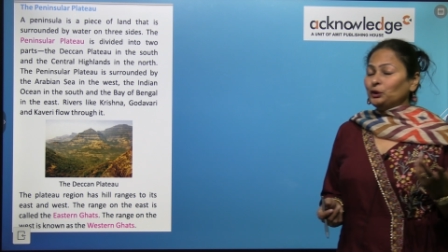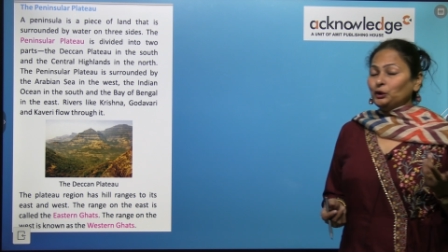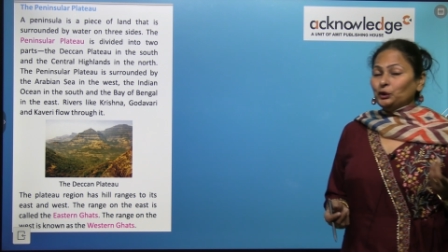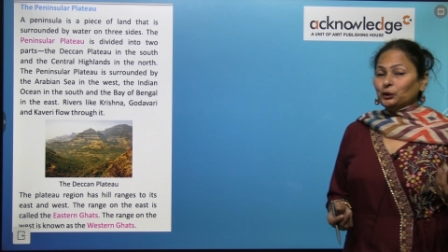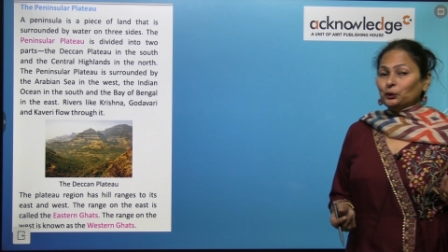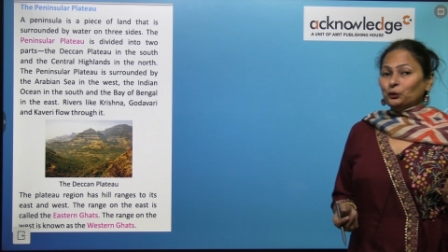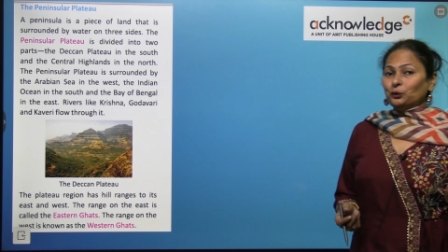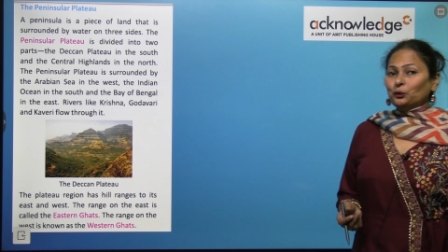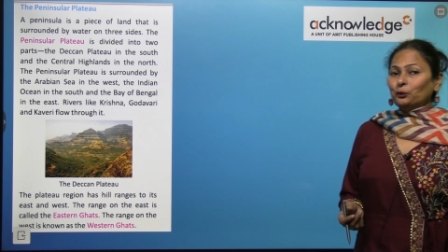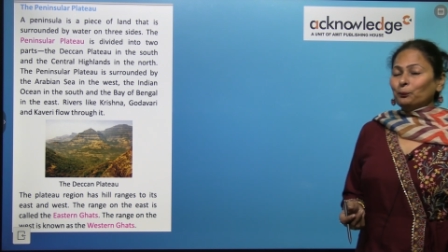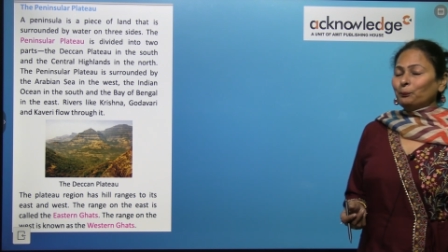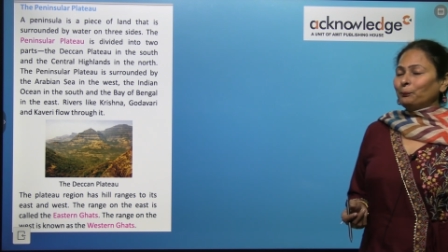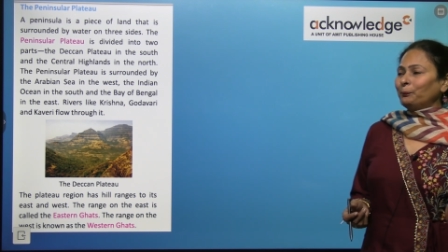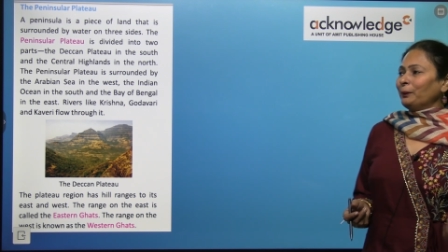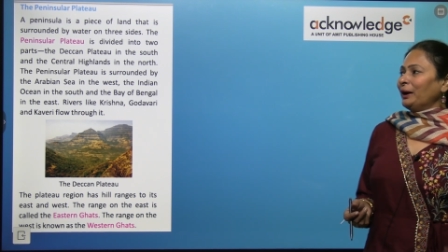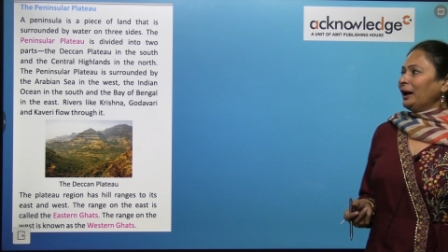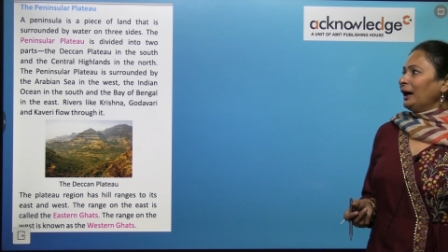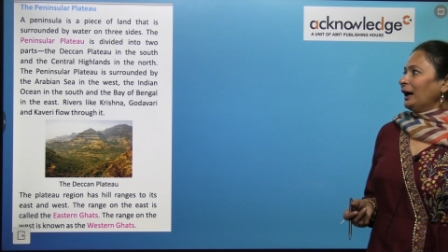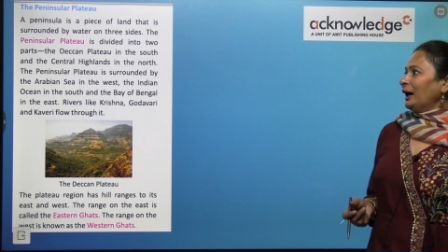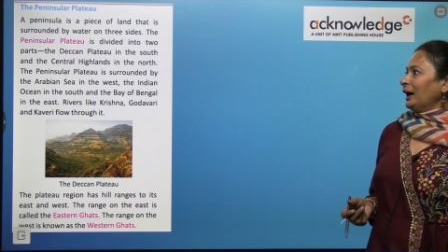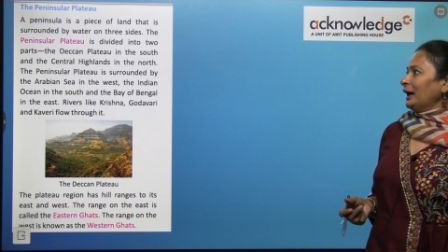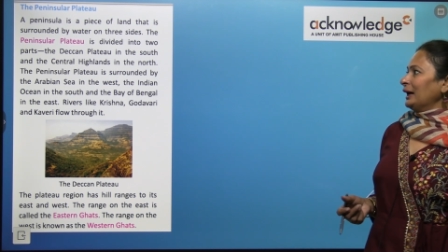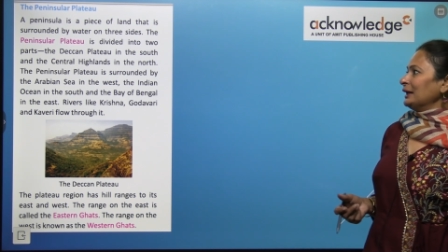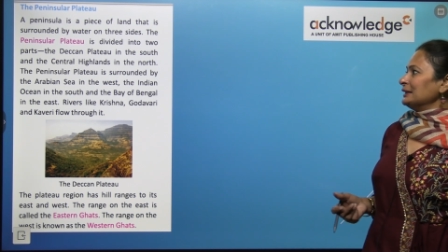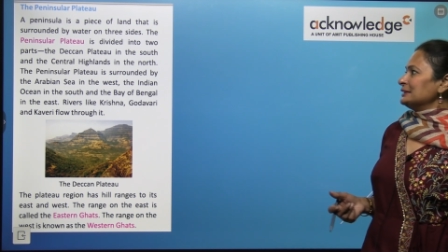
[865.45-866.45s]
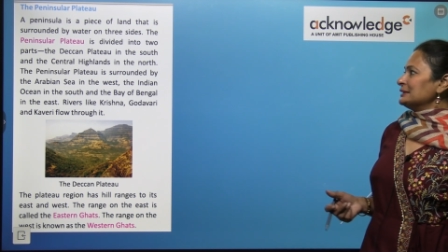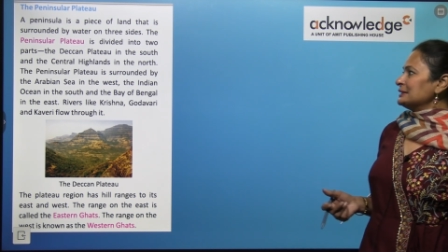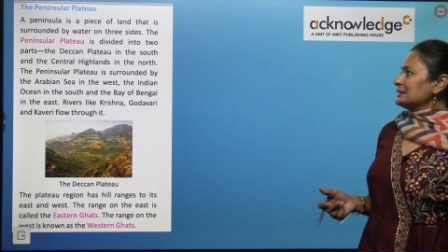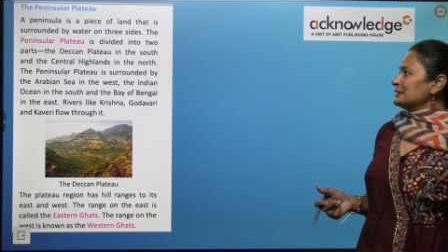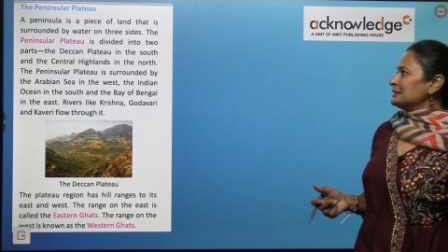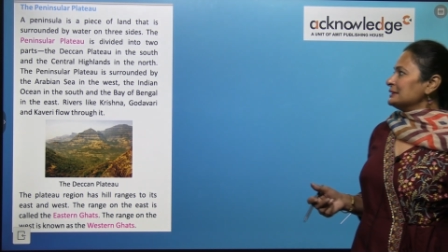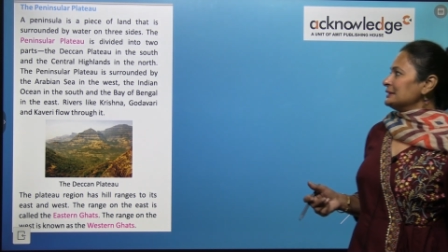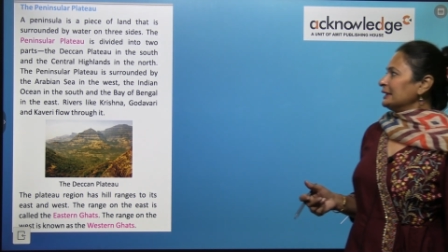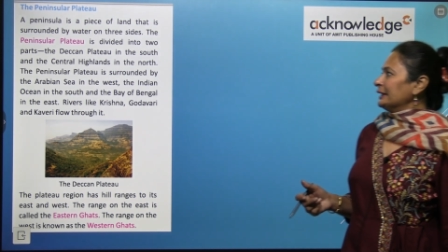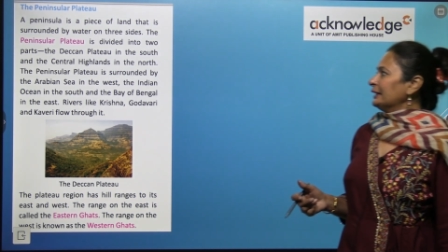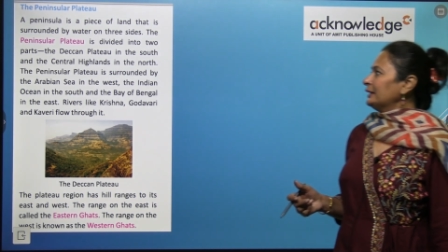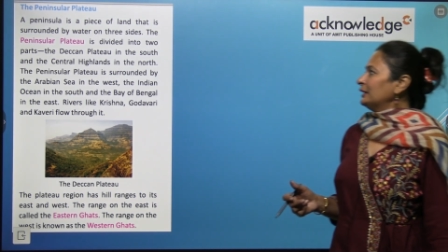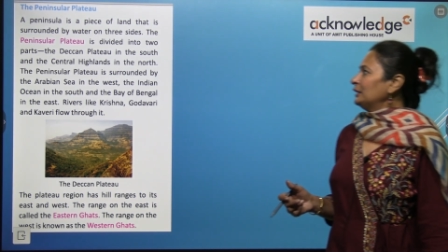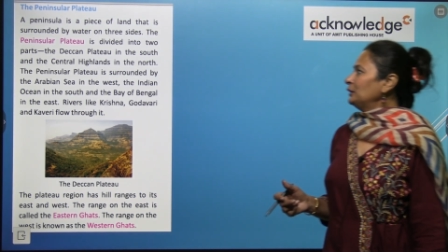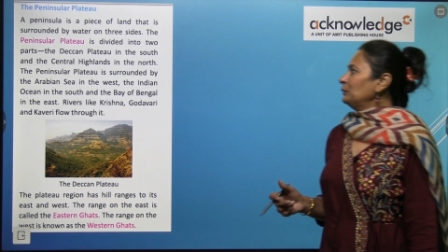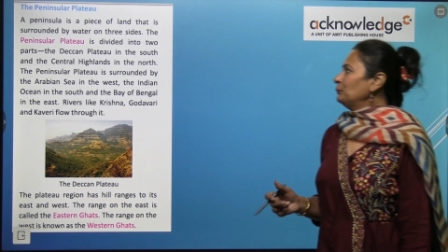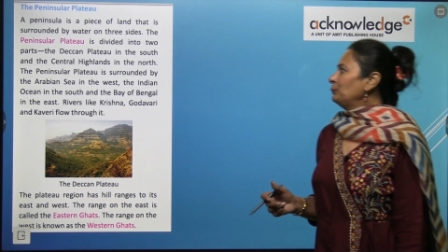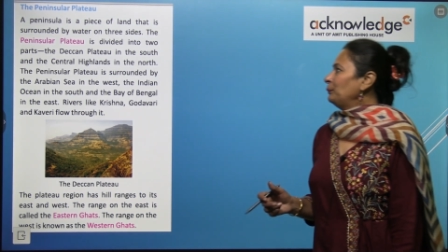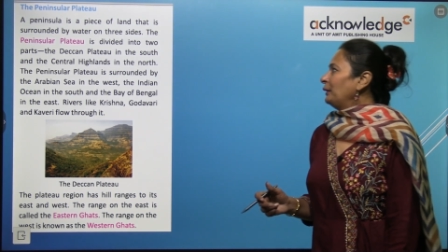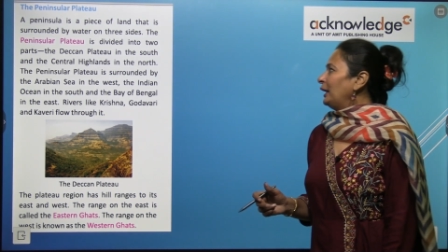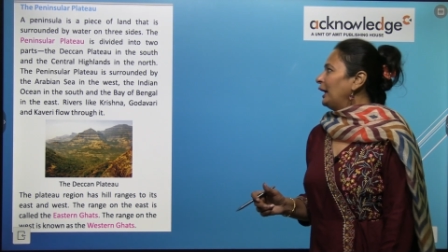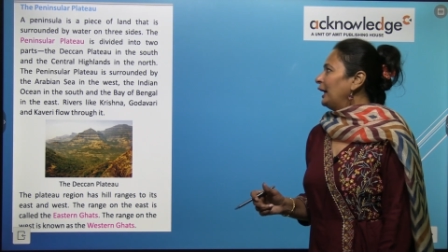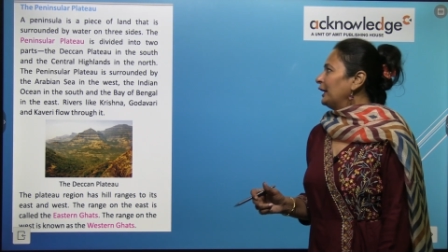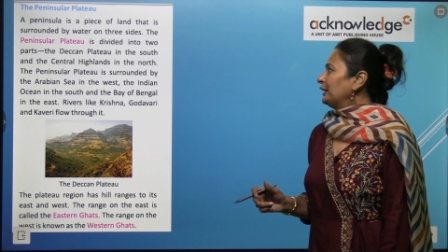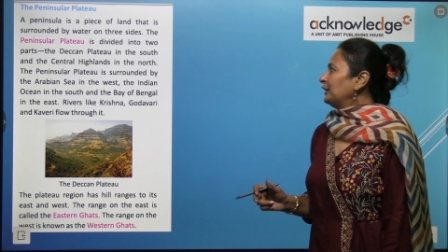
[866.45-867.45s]
two parts, Deccan
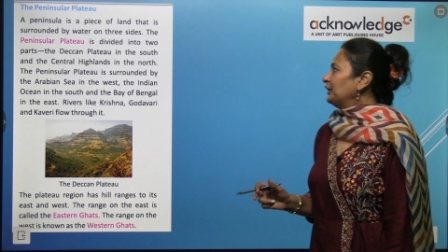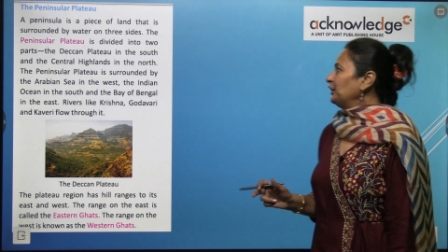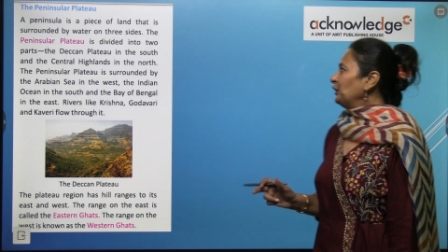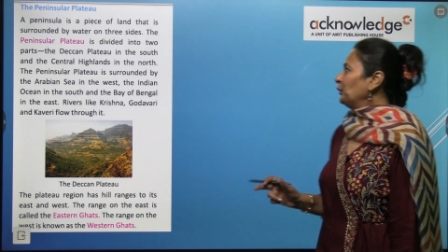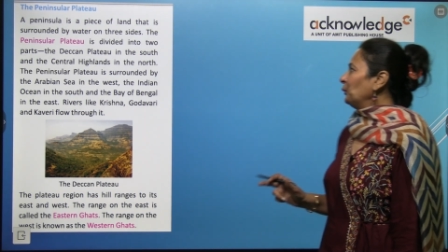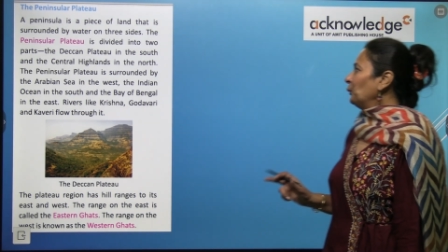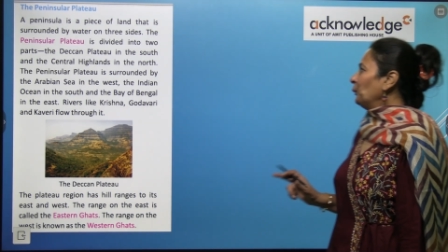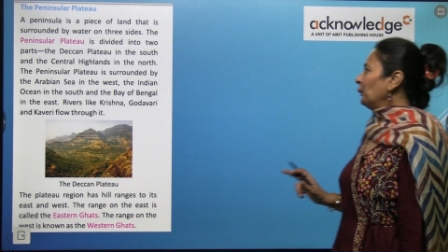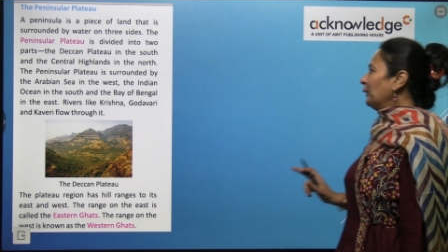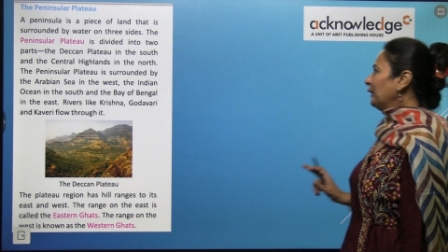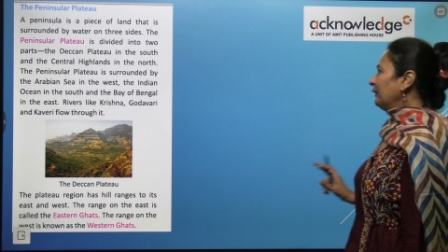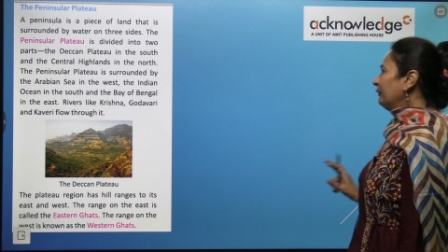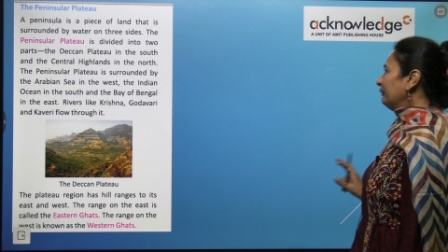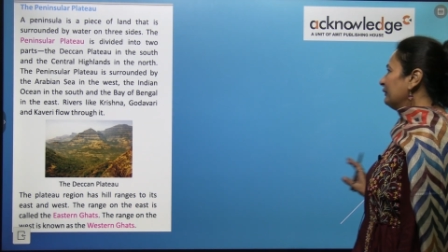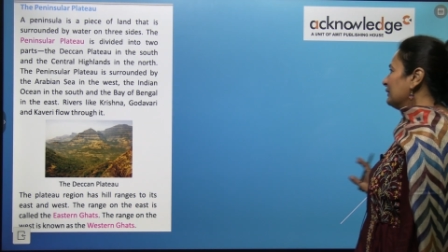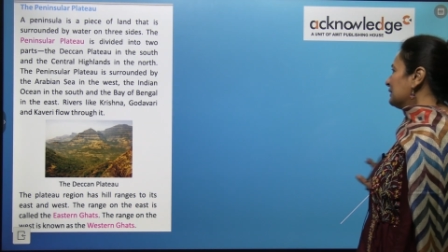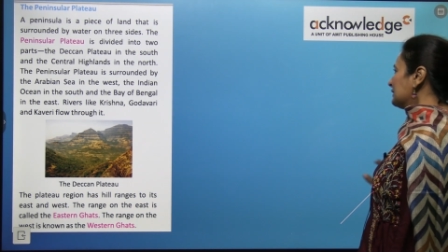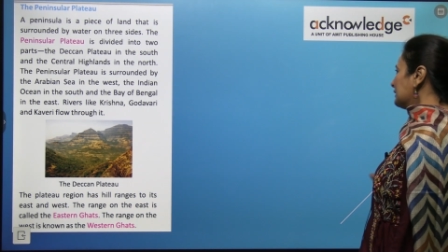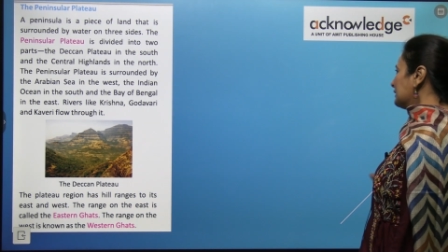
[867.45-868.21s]
Plateau in the